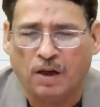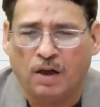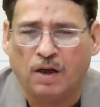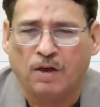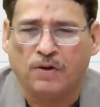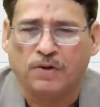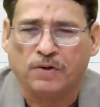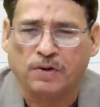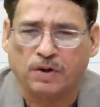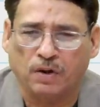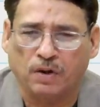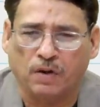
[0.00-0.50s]

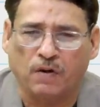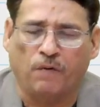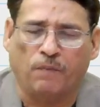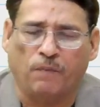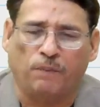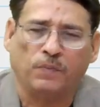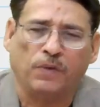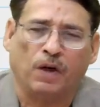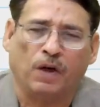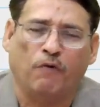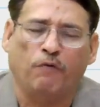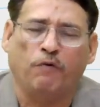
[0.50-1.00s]
So
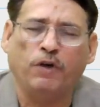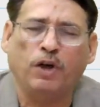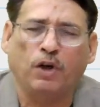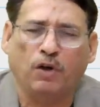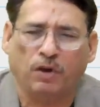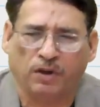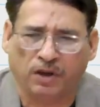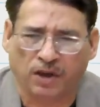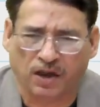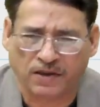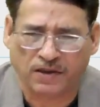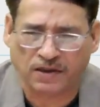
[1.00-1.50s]
we
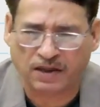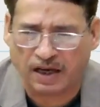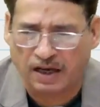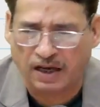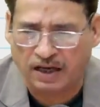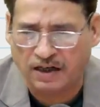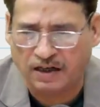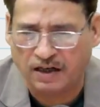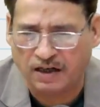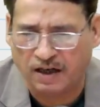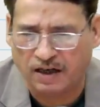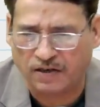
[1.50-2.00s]
on our
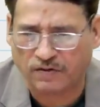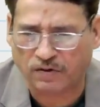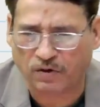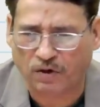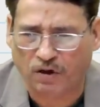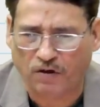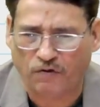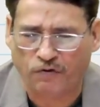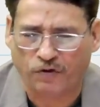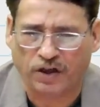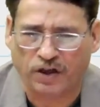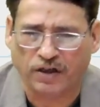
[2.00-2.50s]
side, as
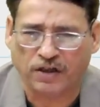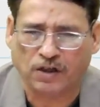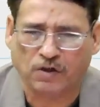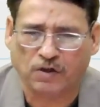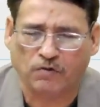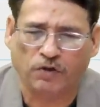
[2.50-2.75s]
always,